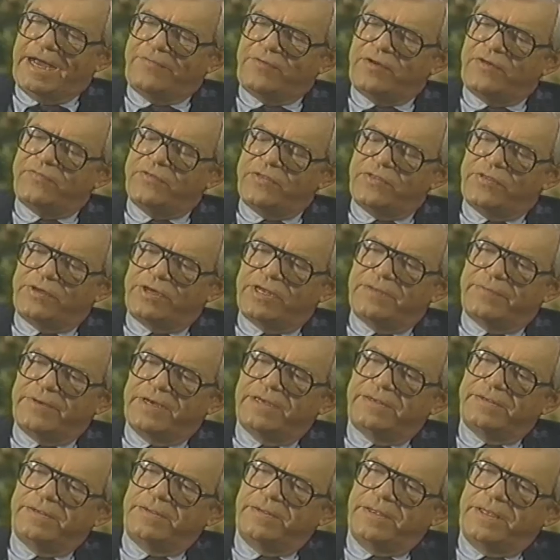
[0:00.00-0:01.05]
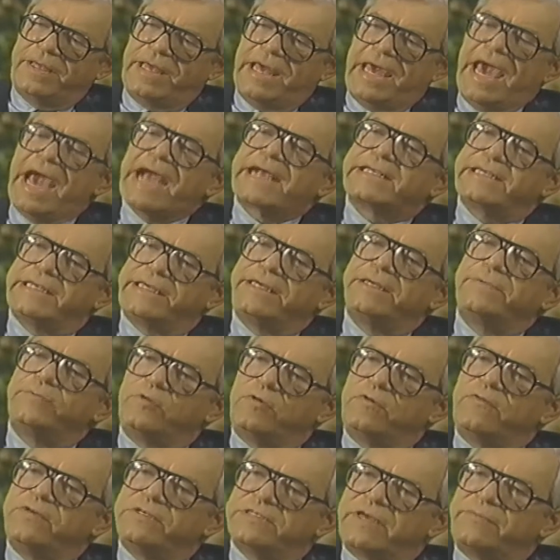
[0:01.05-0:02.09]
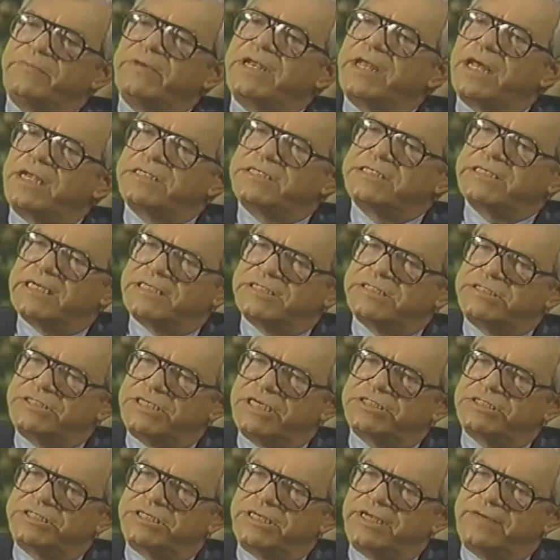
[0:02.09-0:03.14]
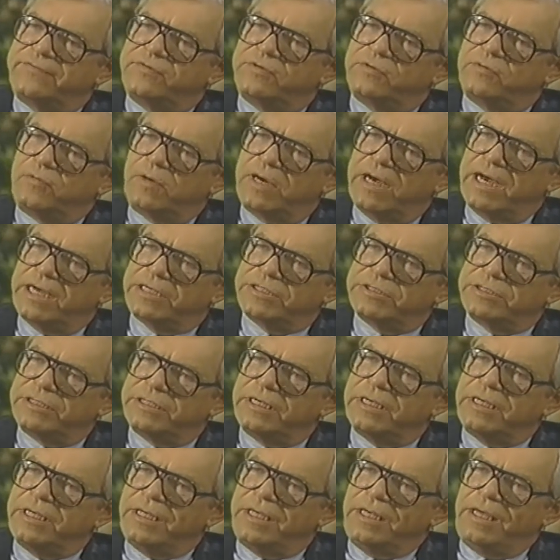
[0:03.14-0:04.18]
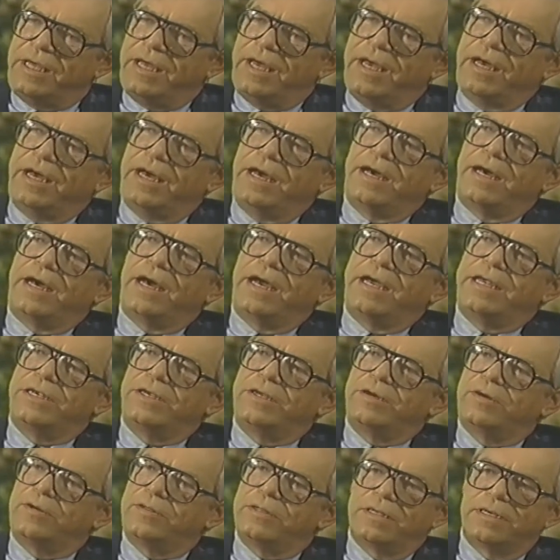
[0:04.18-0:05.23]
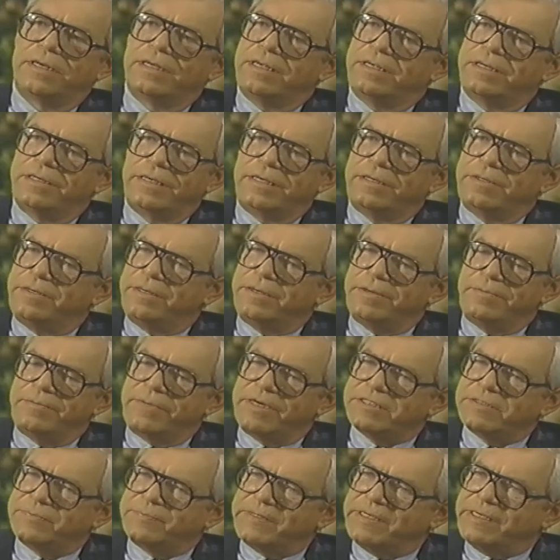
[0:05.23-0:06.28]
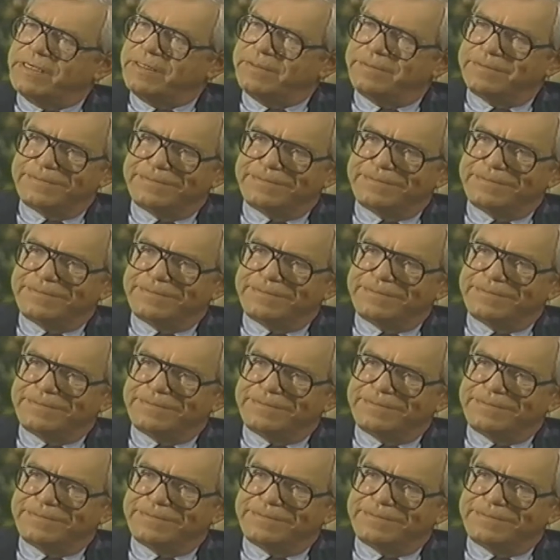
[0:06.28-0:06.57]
often thought about acting in movies. I've been on sets just enough to watch, and I know that it must be